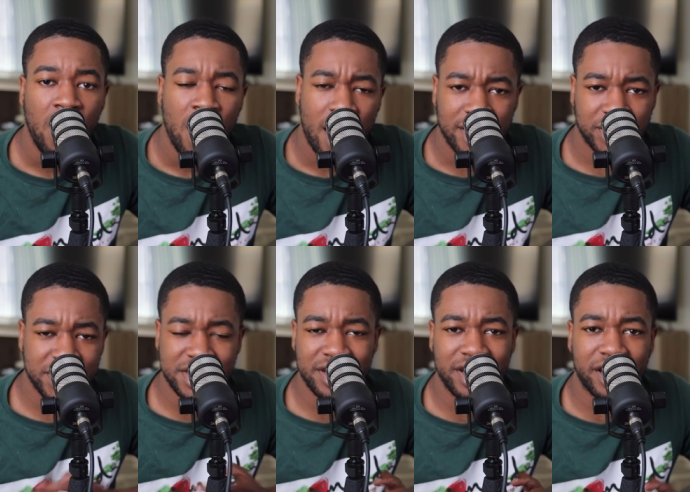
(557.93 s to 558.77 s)
All right, so this
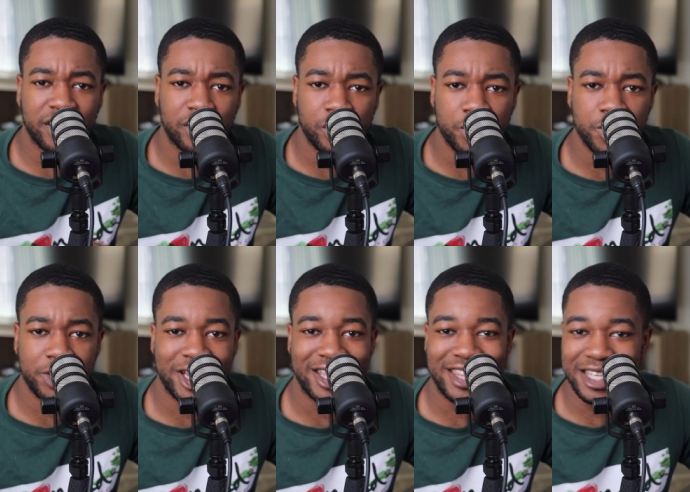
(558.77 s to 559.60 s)
is going to conclude
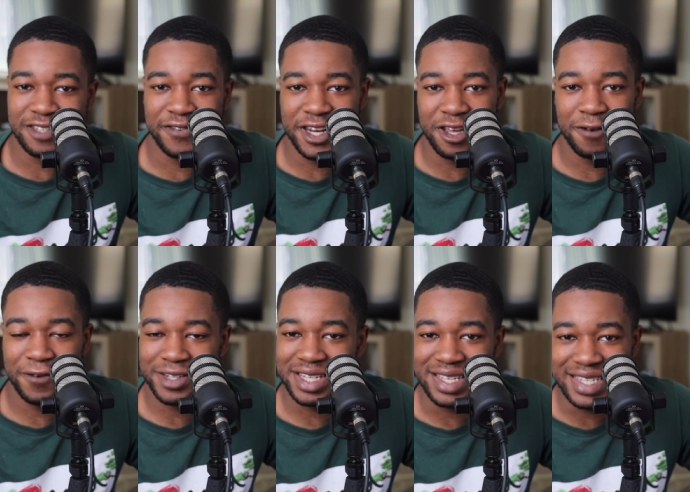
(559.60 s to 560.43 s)
this video for
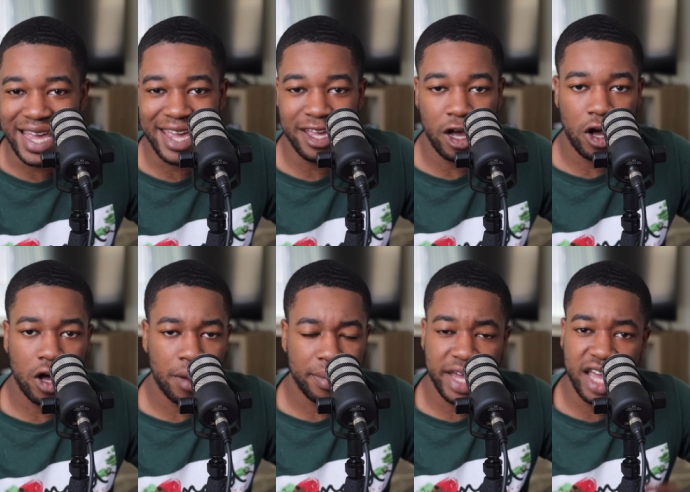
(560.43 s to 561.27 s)
today.
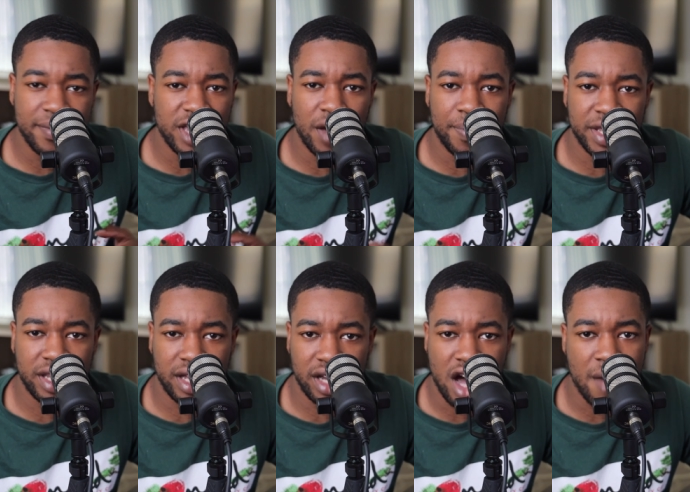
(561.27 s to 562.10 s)
Hit me up in
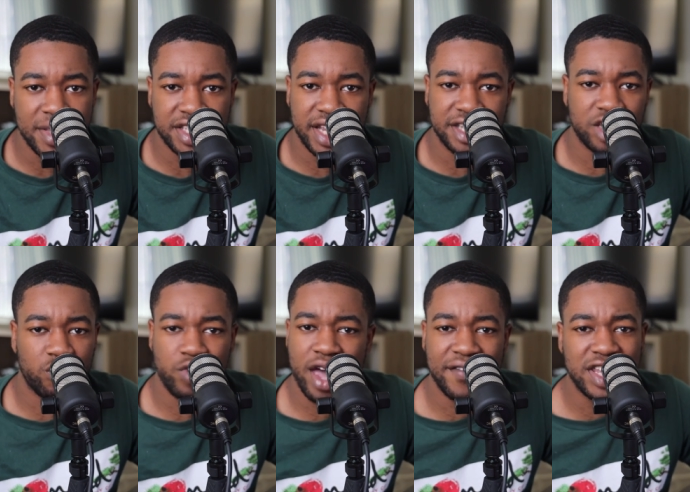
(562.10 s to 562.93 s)
the comment section if
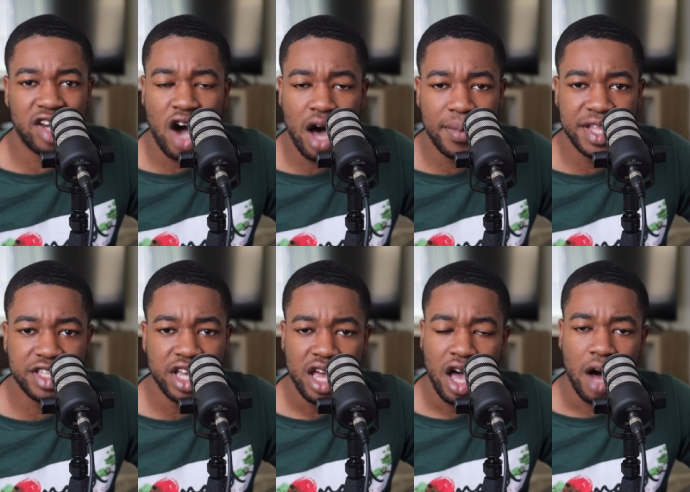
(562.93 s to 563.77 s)
you have any comments
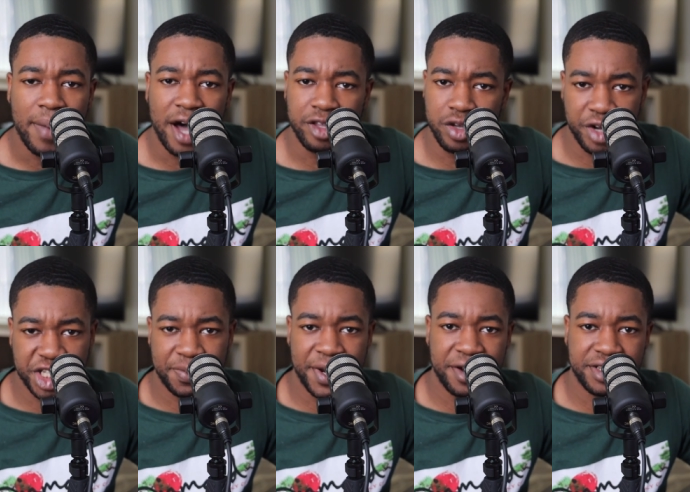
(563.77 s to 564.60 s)
about your
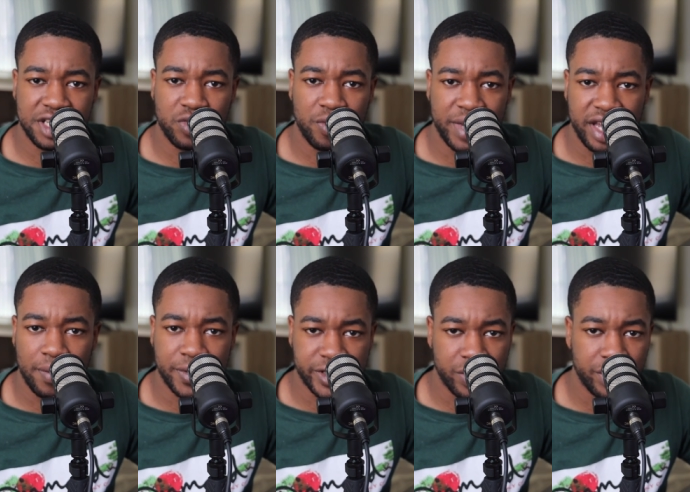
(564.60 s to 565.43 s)
experiences with being a
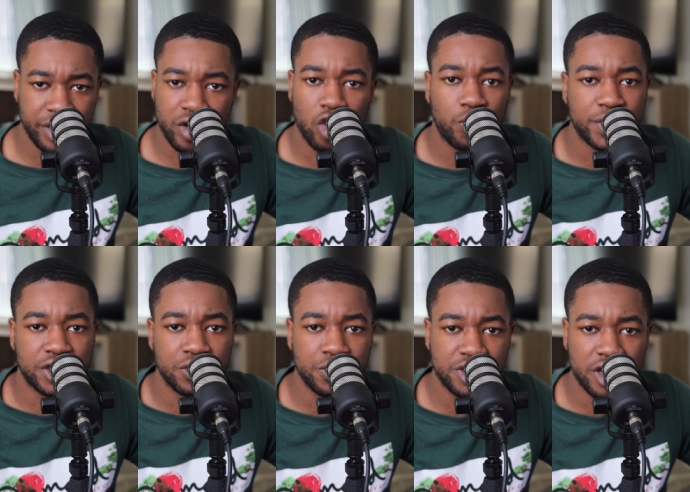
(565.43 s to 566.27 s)
platoon leader or a
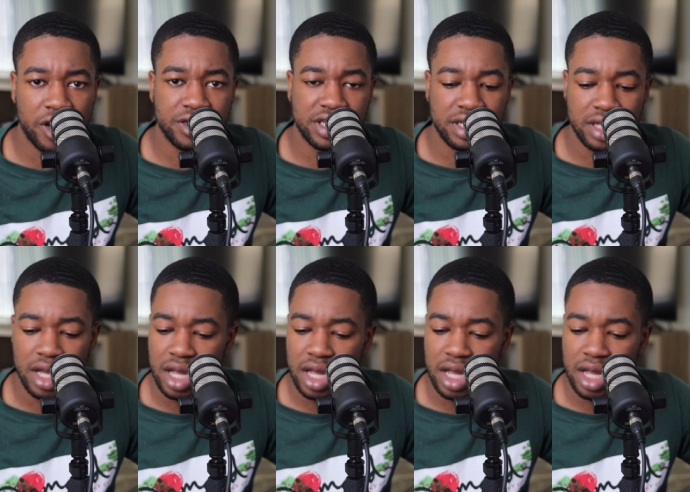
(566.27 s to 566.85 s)
platoon sergeant.